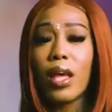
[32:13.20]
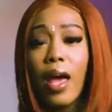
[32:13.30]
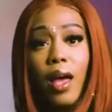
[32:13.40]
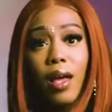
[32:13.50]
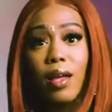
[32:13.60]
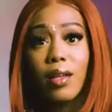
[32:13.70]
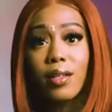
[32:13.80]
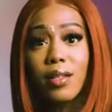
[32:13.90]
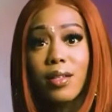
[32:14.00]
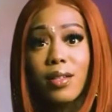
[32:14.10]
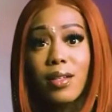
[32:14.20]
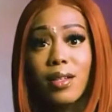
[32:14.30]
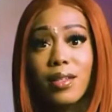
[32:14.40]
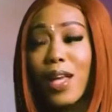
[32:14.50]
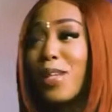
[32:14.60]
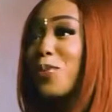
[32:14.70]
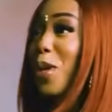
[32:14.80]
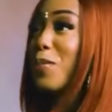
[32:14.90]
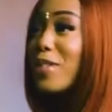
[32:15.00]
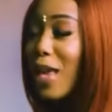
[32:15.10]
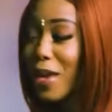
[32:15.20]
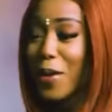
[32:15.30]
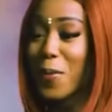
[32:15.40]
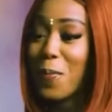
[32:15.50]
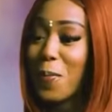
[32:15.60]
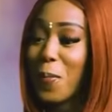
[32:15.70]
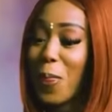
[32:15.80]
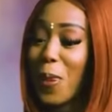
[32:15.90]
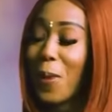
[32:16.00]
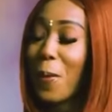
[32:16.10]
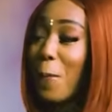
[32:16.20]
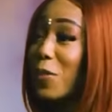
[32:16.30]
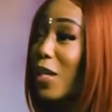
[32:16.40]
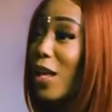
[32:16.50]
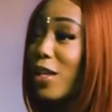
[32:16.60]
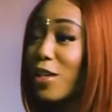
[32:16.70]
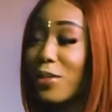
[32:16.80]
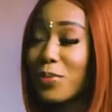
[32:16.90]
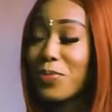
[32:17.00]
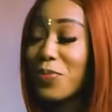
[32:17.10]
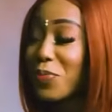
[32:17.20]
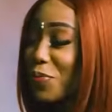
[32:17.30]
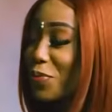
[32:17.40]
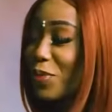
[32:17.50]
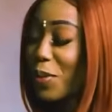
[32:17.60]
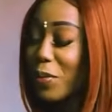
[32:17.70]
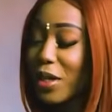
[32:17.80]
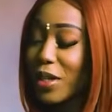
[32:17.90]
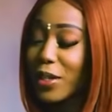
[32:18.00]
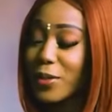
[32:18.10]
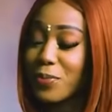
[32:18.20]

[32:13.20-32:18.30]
Yeah. That's what I'm saying. I'm telling you. But,